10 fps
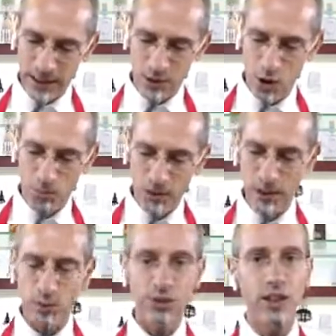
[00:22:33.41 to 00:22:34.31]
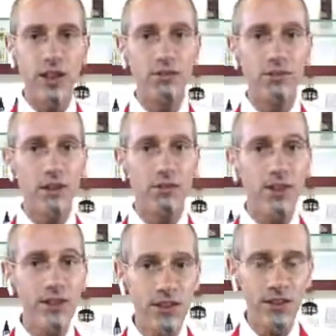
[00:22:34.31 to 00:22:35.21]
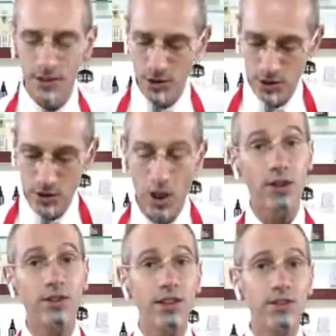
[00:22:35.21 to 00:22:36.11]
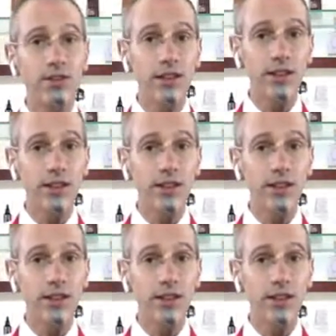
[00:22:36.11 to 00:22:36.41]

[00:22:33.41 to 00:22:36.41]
that normally we serve fizzy cocktails